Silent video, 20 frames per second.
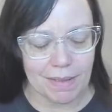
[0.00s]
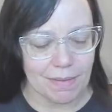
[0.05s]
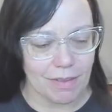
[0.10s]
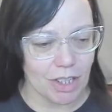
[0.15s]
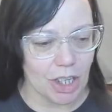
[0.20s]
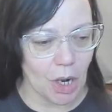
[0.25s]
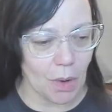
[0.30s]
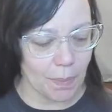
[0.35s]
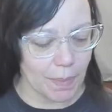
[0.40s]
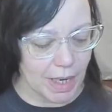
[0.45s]

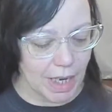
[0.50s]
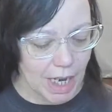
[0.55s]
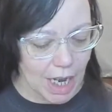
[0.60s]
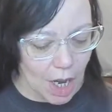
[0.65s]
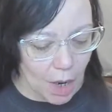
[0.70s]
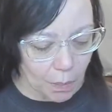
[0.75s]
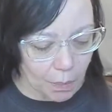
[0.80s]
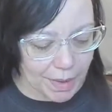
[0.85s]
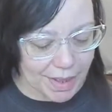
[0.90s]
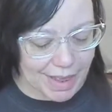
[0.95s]
So
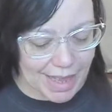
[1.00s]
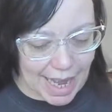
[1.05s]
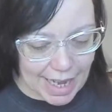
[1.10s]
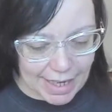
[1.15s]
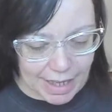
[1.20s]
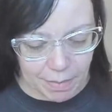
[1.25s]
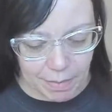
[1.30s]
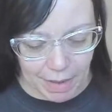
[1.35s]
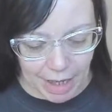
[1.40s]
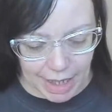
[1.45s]
with that
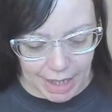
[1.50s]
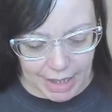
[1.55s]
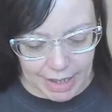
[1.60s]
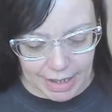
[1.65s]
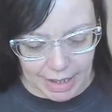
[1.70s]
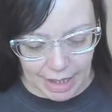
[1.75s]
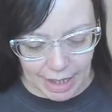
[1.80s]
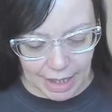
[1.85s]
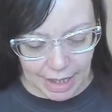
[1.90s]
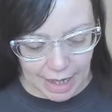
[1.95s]
in mind,
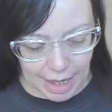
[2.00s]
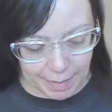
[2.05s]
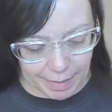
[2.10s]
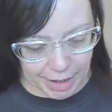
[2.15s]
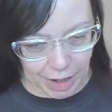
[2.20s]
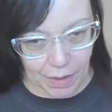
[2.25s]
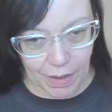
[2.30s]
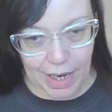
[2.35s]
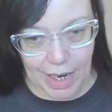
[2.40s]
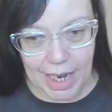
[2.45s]
I'm going to
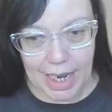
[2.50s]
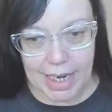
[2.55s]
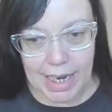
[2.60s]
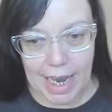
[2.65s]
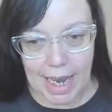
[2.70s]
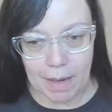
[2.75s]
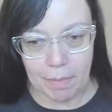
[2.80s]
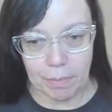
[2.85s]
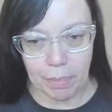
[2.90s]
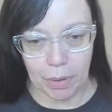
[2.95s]
go ahead
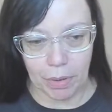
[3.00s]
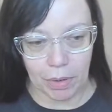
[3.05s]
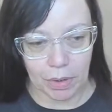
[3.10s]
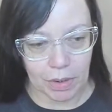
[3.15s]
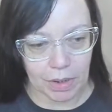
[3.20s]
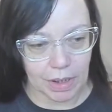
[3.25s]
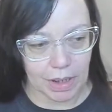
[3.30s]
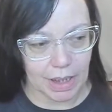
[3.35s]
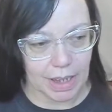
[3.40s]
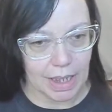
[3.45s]
and
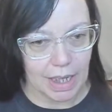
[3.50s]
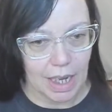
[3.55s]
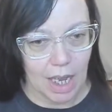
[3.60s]
pull